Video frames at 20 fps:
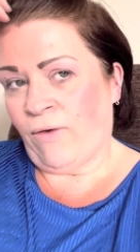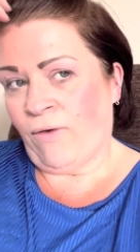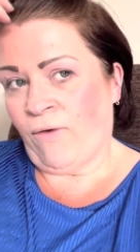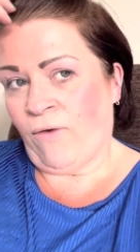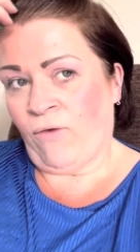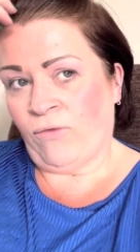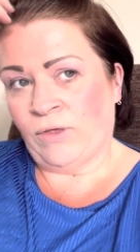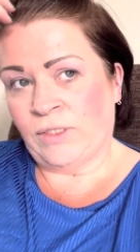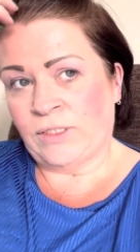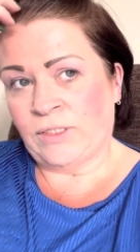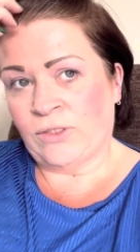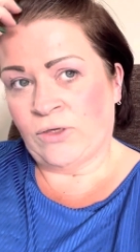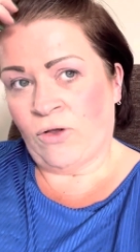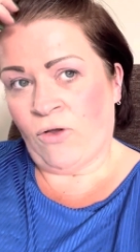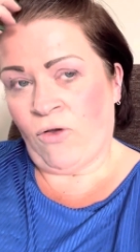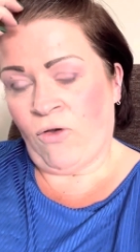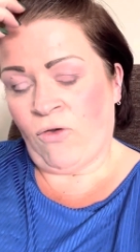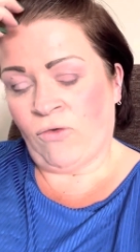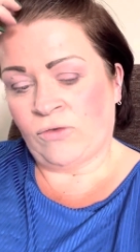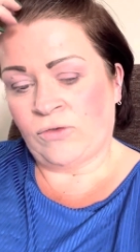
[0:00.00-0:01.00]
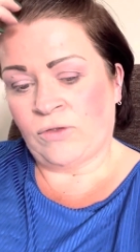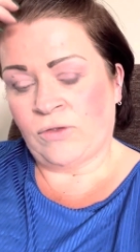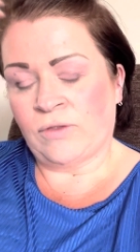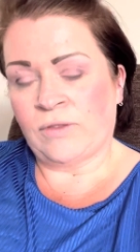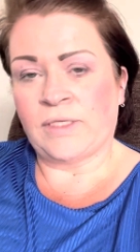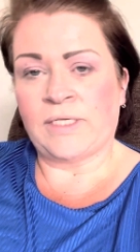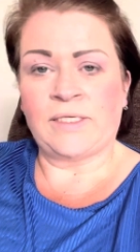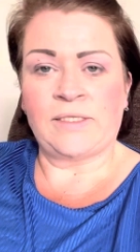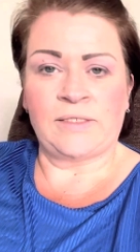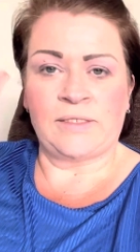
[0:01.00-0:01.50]
honest to God,
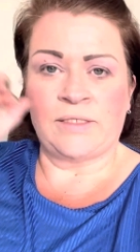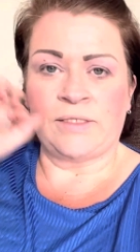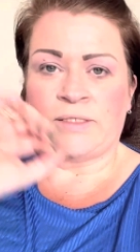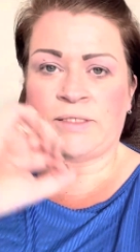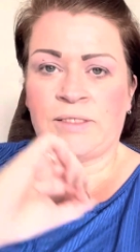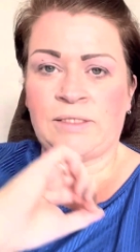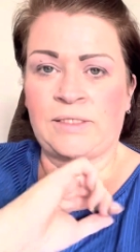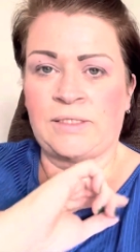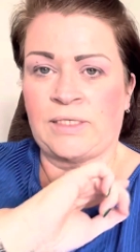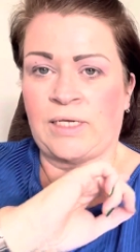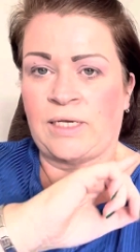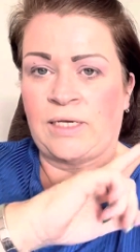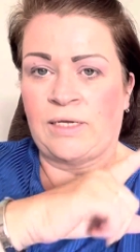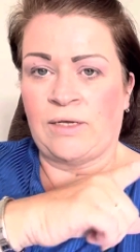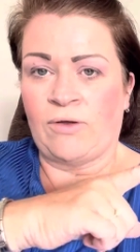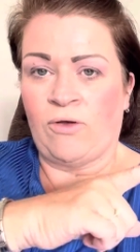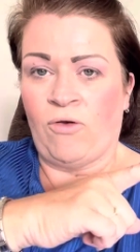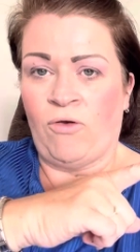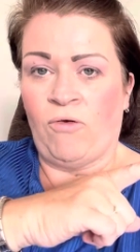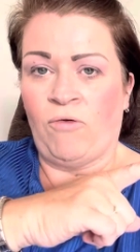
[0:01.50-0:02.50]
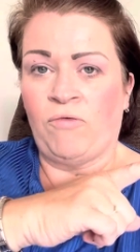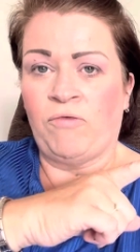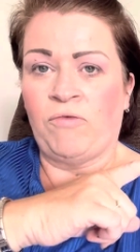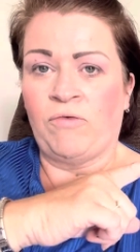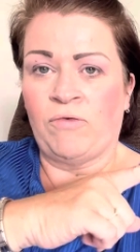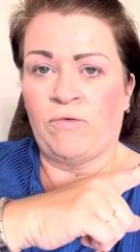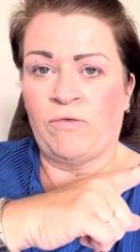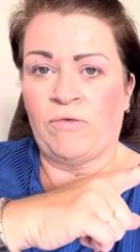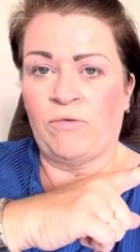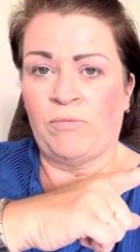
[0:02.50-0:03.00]
this is the state of
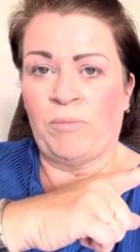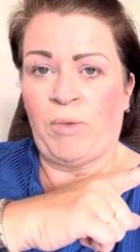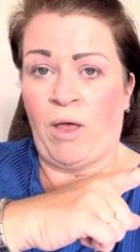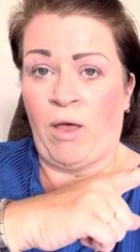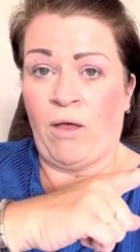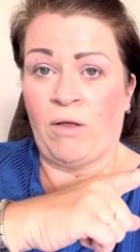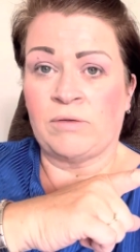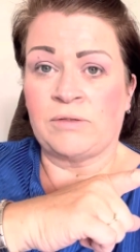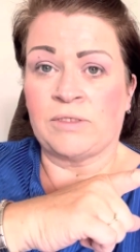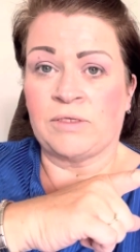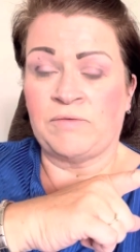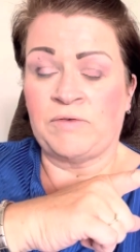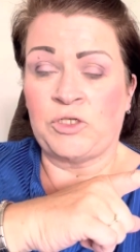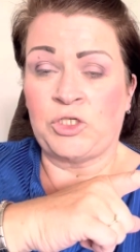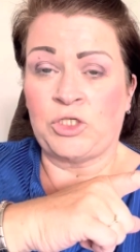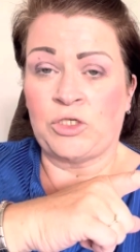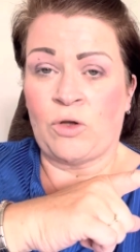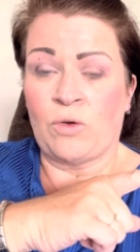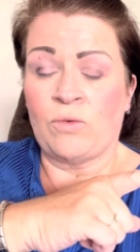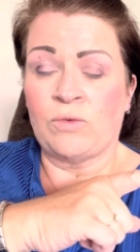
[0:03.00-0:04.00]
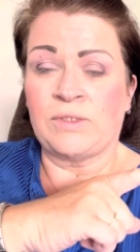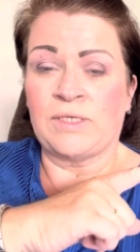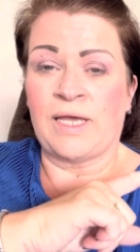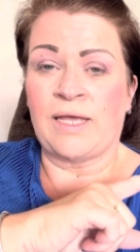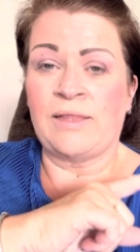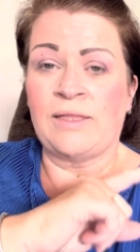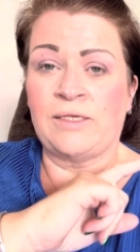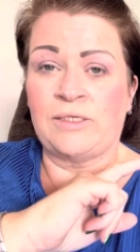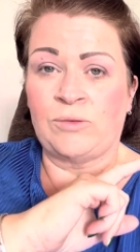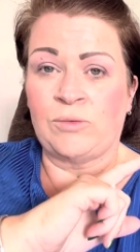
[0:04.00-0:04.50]
part of his shoulder,
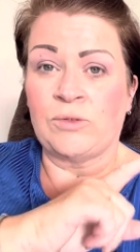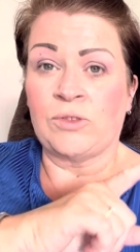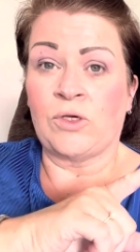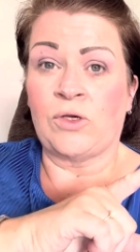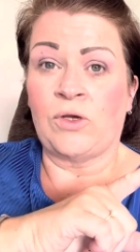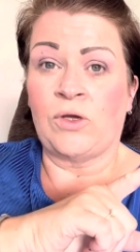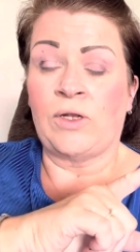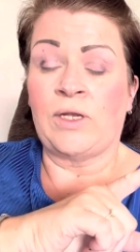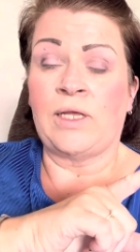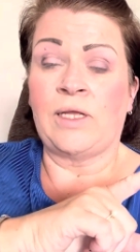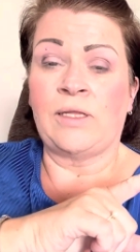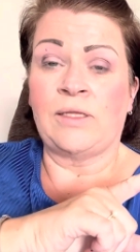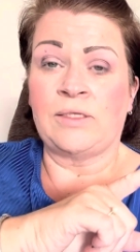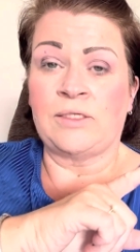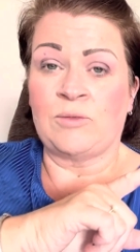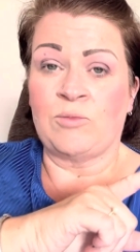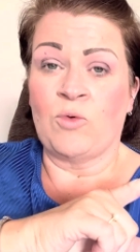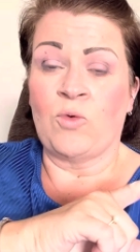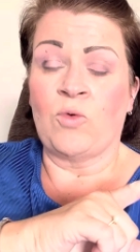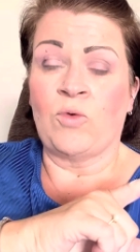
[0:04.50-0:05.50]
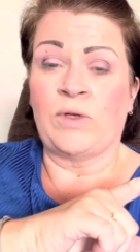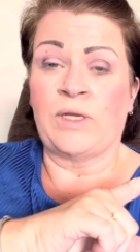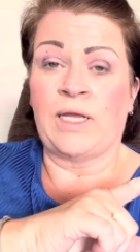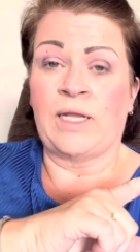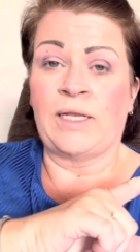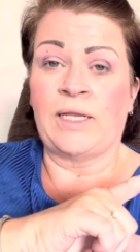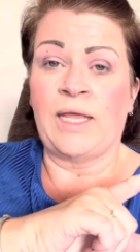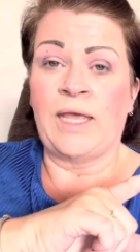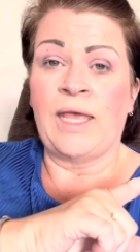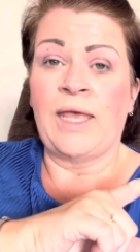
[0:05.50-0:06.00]
and this was early this morning,